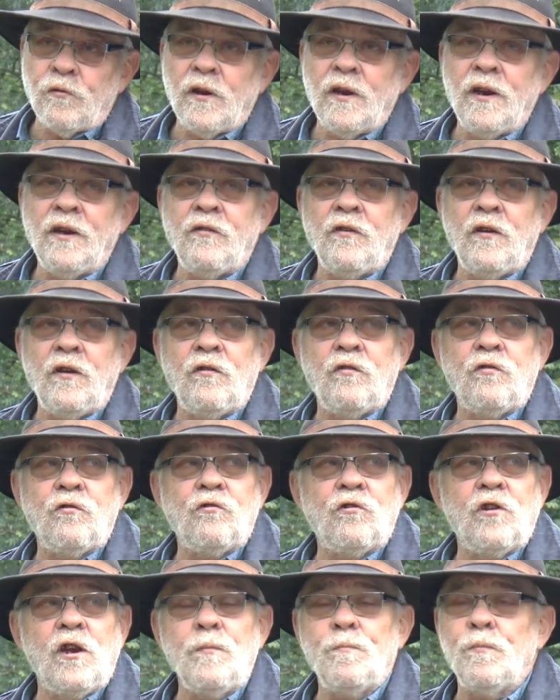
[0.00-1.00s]
It is
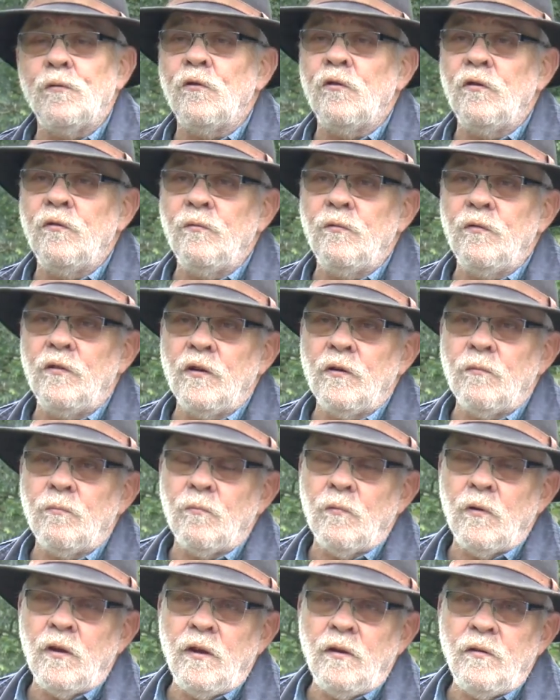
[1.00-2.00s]
cheaper in,
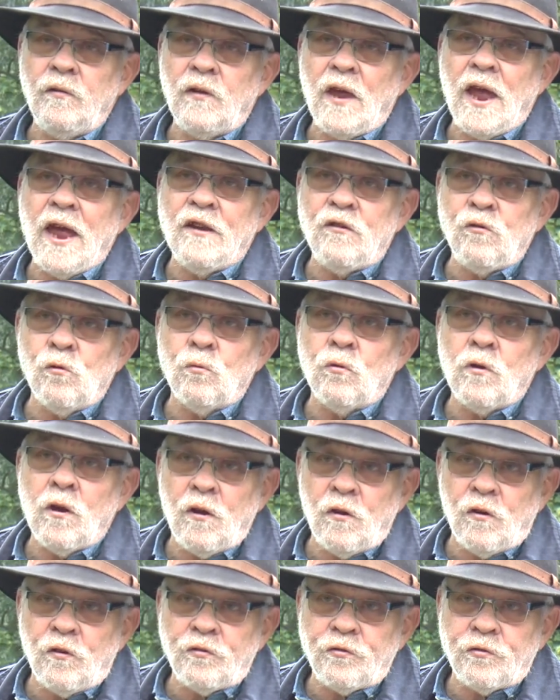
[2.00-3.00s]
in annual
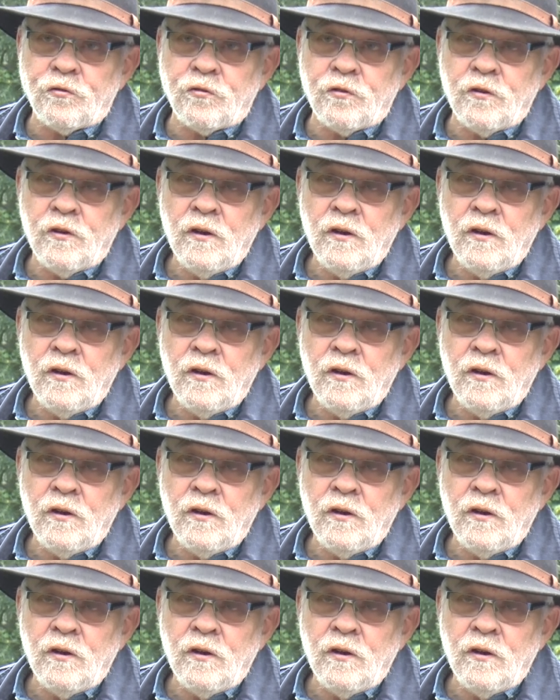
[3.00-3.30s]
cost